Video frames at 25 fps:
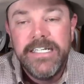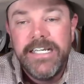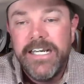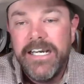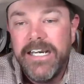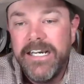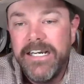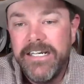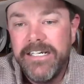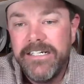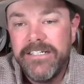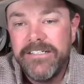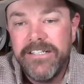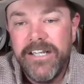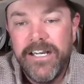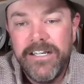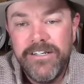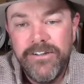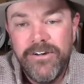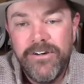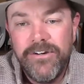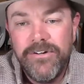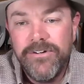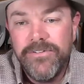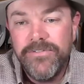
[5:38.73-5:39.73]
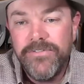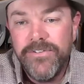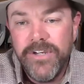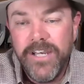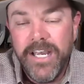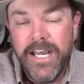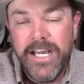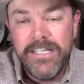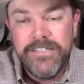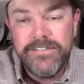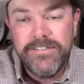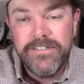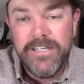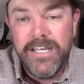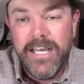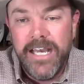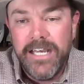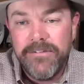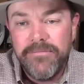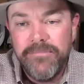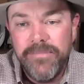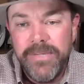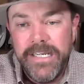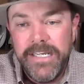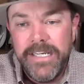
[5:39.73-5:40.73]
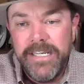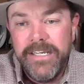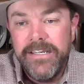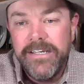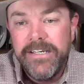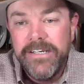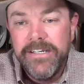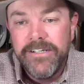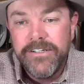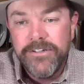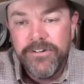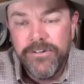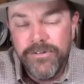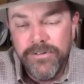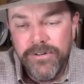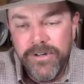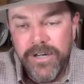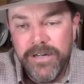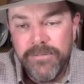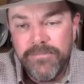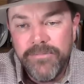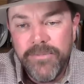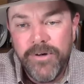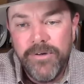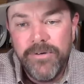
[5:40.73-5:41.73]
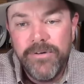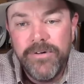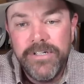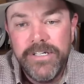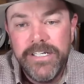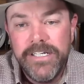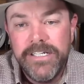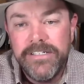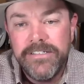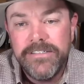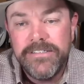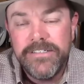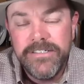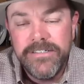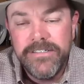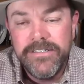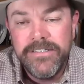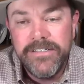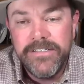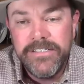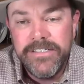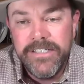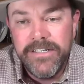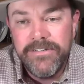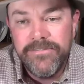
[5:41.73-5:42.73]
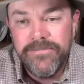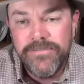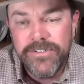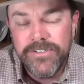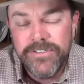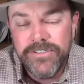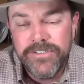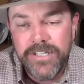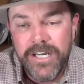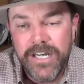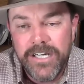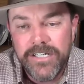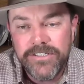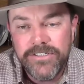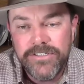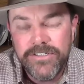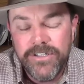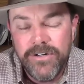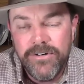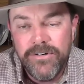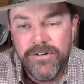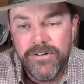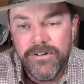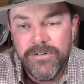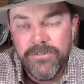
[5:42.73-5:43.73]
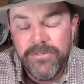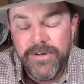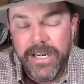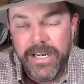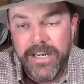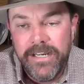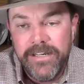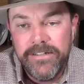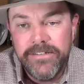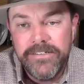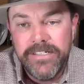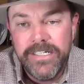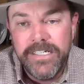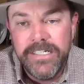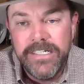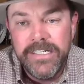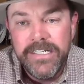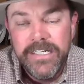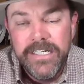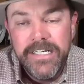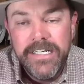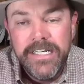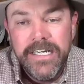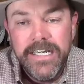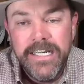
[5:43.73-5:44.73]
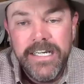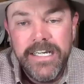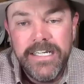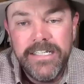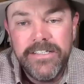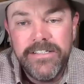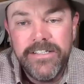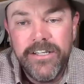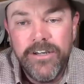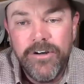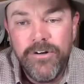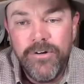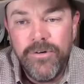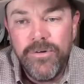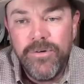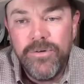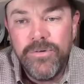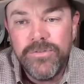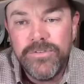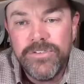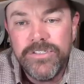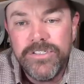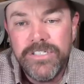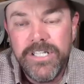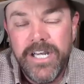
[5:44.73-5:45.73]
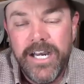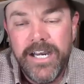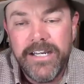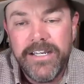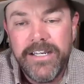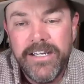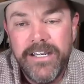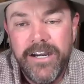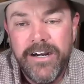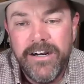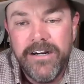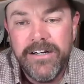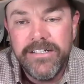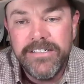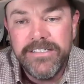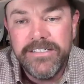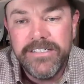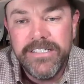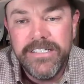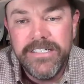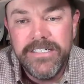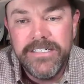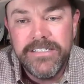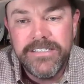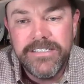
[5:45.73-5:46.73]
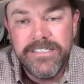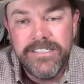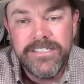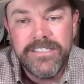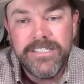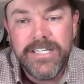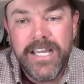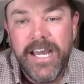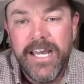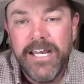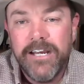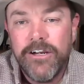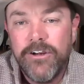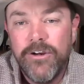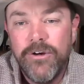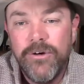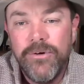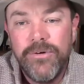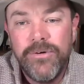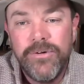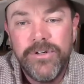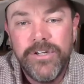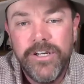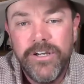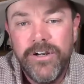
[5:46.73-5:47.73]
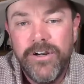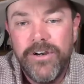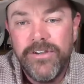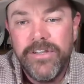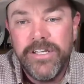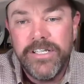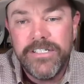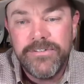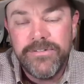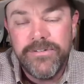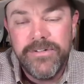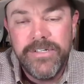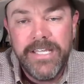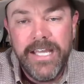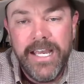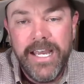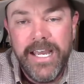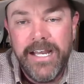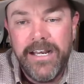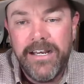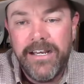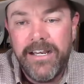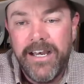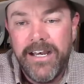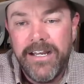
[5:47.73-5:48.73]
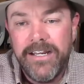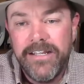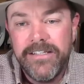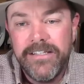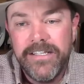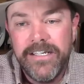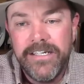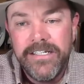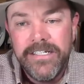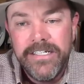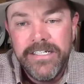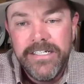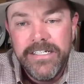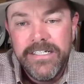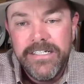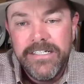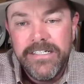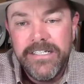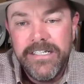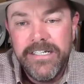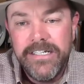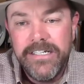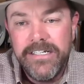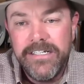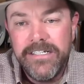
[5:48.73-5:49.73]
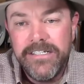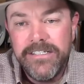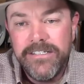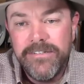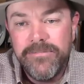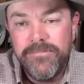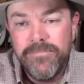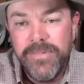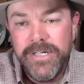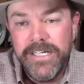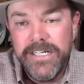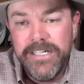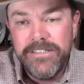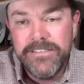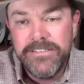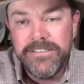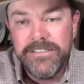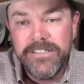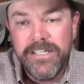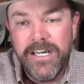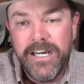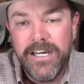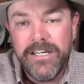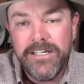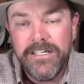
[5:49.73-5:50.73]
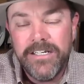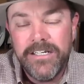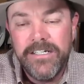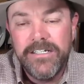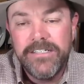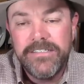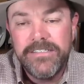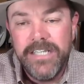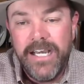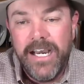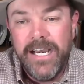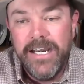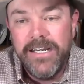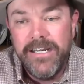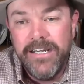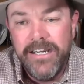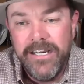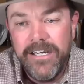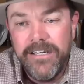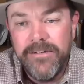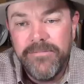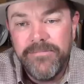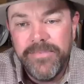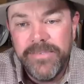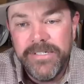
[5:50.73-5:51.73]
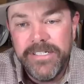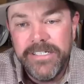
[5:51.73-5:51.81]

I know if you guys are like me, grew up going into Denver Stock Show and around, and the old stockyards is just kind of cool. You know, that's where they had a lot of the breeding stock tied up.